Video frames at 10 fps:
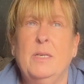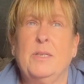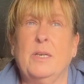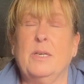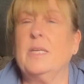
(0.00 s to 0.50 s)

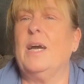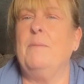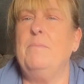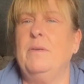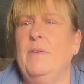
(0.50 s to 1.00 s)
So the
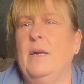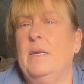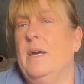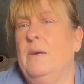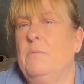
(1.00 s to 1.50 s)
camper
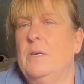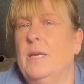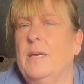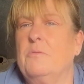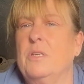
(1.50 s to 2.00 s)
van now
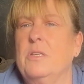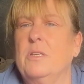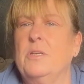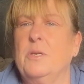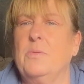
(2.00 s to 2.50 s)
allows us
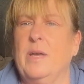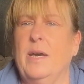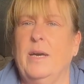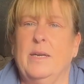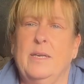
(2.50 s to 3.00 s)
to do
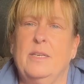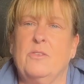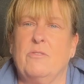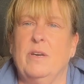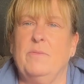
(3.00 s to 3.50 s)
that, and it
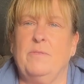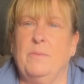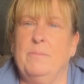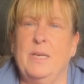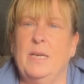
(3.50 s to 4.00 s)
is great
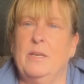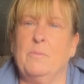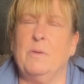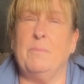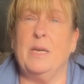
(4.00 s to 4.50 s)
fun meeting
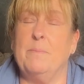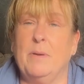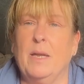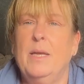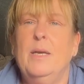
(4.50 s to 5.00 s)
up with
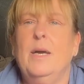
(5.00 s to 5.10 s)
people.